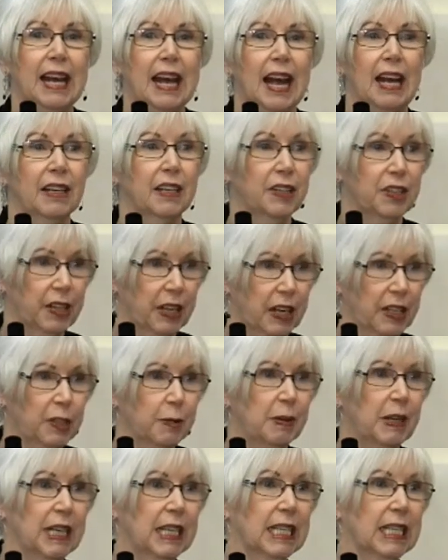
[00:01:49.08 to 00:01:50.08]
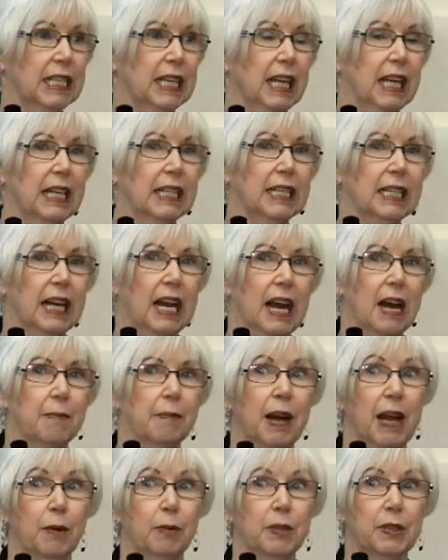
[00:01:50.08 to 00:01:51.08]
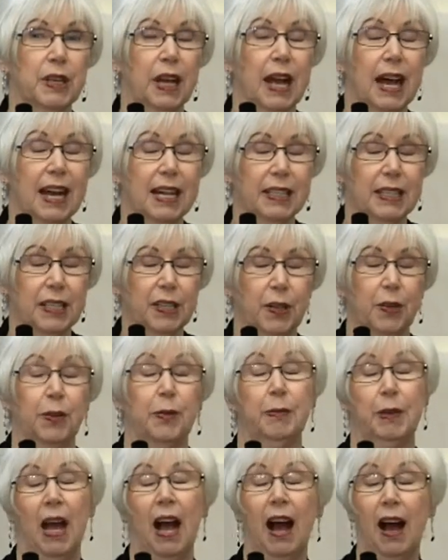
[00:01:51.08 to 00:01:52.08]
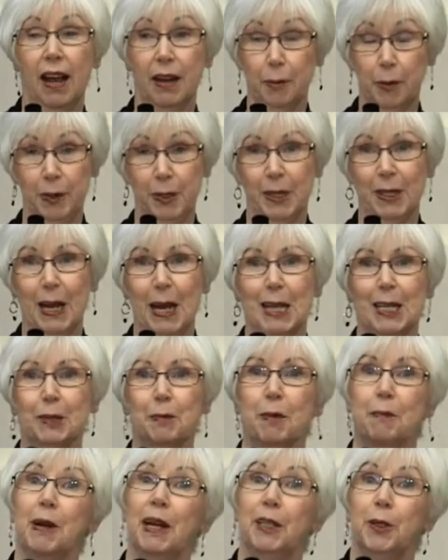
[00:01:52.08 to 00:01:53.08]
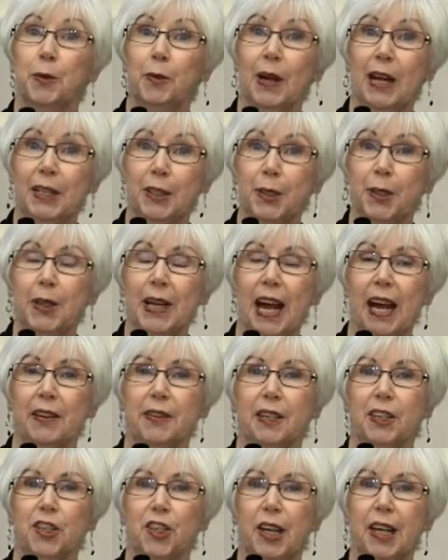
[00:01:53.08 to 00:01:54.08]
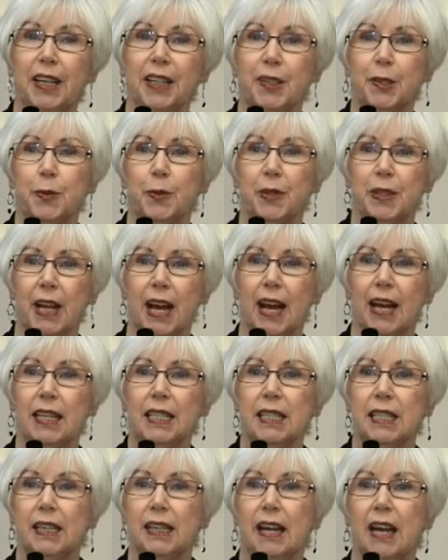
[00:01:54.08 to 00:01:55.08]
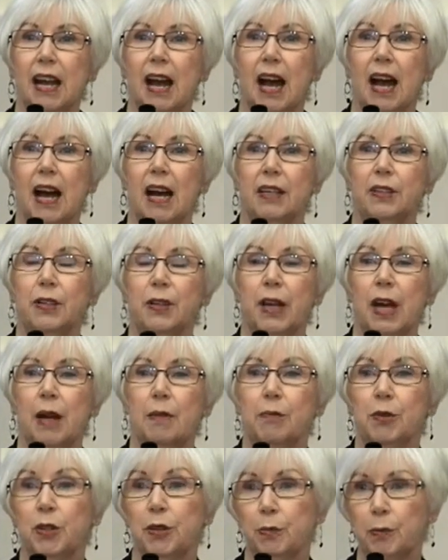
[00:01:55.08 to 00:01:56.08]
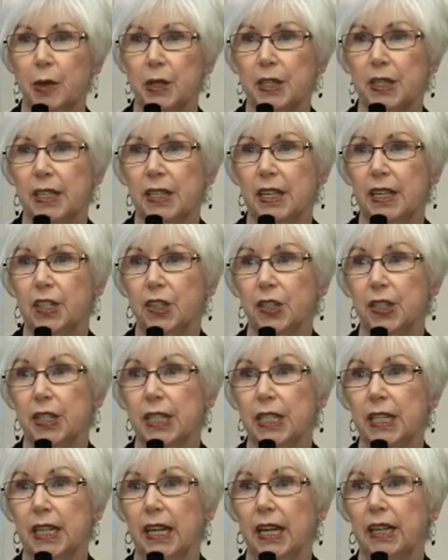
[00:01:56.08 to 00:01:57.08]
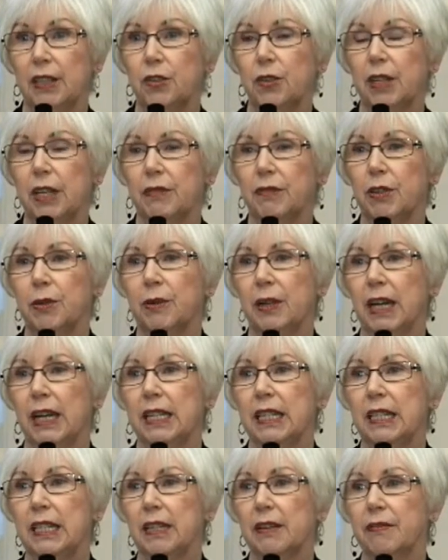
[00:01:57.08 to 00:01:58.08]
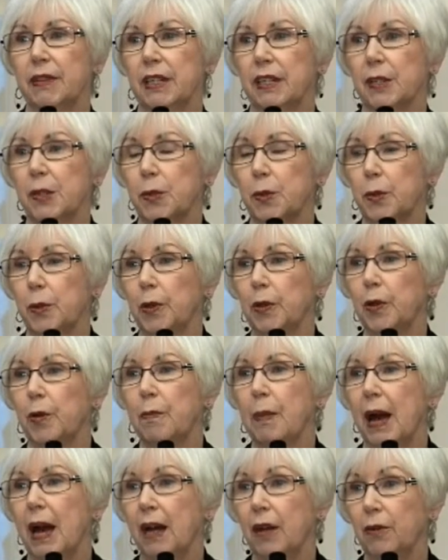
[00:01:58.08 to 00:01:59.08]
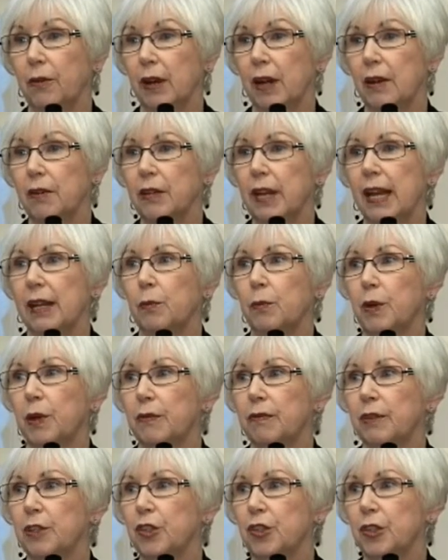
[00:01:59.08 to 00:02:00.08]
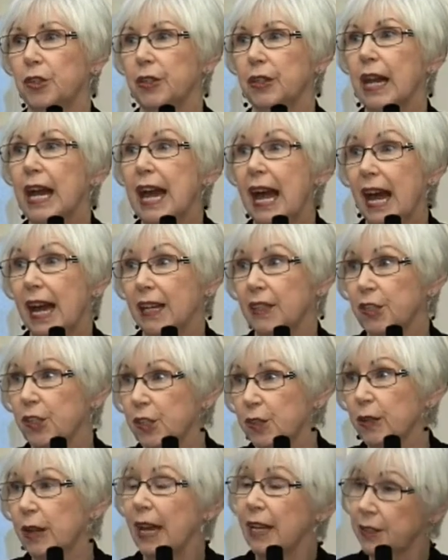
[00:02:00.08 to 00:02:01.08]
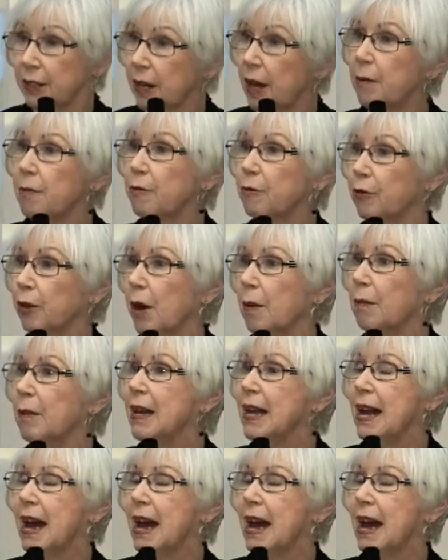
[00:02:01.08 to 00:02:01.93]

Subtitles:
And as Yasmin has said, I was asked, or I wasn't asked, but my director, Kathy Janes, was asked to come to the presentation today to give you an idea of the historical background and where Vision has come from.